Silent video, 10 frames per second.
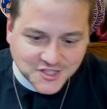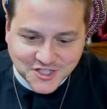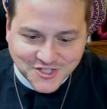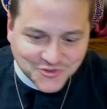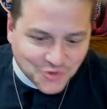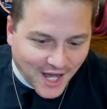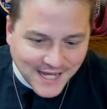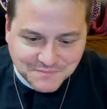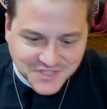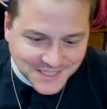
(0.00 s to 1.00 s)

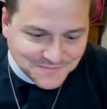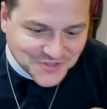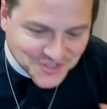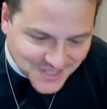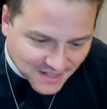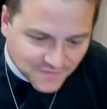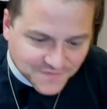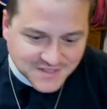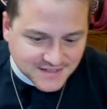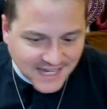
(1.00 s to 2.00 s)
describes himself
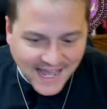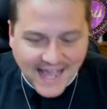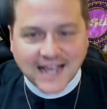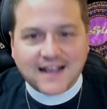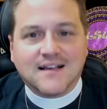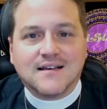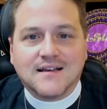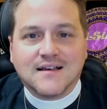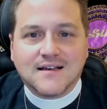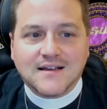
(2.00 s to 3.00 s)
today
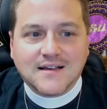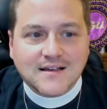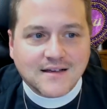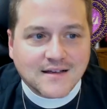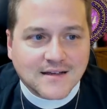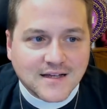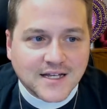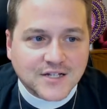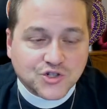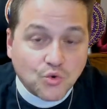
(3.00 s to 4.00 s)

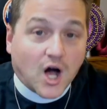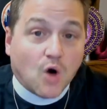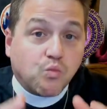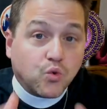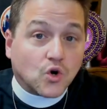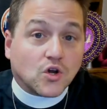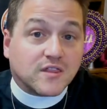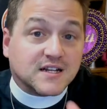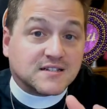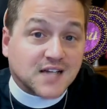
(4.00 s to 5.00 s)
to a world that